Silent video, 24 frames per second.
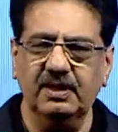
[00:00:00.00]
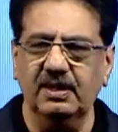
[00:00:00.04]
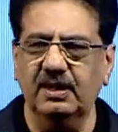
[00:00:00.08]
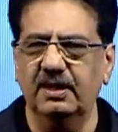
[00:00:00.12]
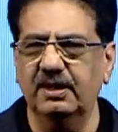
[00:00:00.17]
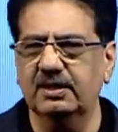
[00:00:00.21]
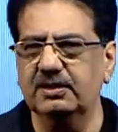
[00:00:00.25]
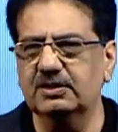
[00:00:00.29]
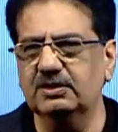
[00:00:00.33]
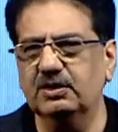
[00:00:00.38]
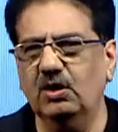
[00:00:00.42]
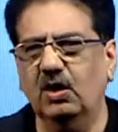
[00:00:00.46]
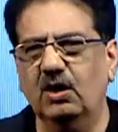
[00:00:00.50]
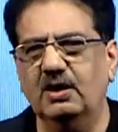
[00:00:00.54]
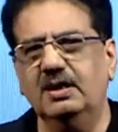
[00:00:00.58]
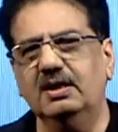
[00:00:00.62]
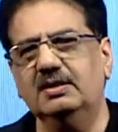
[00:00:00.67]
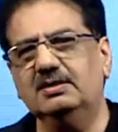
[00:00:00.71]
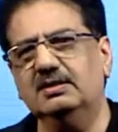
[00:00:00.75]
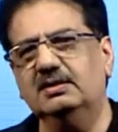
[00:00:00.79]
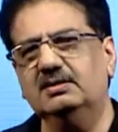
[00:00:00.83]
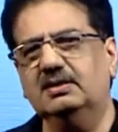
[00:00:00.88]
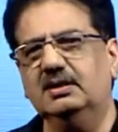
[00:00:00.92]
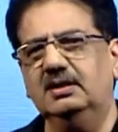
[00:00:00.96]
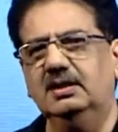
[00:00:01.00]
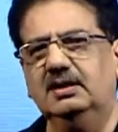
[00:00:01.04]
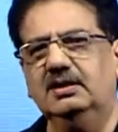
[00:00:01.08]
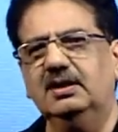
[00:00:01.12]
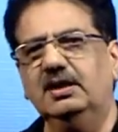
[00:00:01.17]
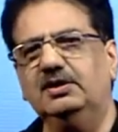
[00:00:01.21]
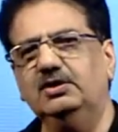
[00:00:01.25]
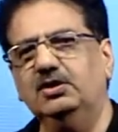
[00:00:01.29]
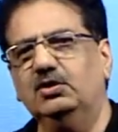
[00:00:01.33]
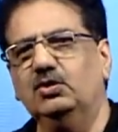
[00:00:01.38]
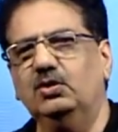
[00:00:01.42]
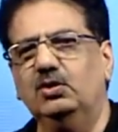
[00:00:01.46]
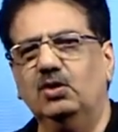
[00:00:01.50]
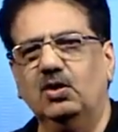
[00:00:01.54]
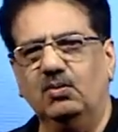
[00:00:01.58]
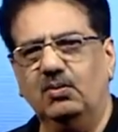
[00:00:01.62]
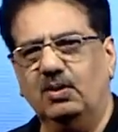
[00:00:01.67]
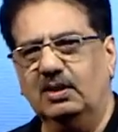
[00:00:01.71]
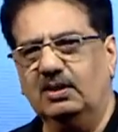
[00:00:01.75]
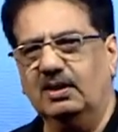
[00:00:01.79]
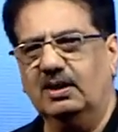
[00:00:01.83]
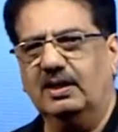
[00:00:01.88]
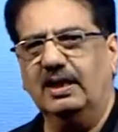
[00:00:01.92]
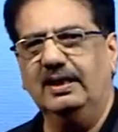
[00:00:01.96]
It is not necessary that you know
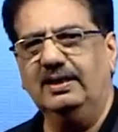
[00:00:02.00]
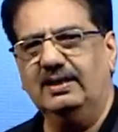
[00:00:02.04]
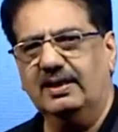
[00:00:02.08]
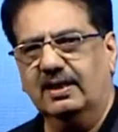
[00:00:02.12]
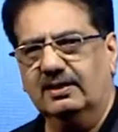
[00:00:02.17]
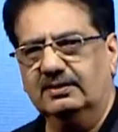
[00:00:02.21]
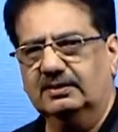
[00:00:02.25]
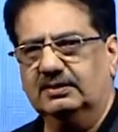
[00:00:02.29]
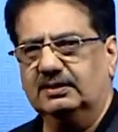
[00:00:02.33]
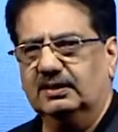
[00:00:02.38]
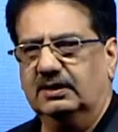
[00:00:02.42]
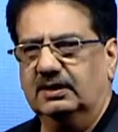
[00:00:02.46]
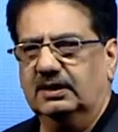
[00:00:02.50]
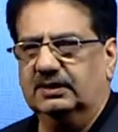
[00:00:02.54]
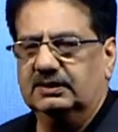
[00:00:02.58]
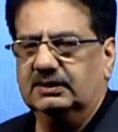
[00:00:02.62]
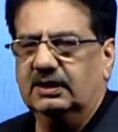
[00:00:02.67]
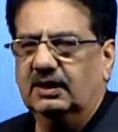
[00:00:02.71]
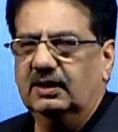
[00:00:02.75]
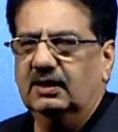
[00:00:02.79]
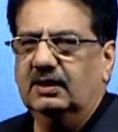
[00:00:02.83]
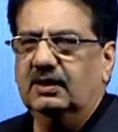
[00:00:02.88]
what the right answer is,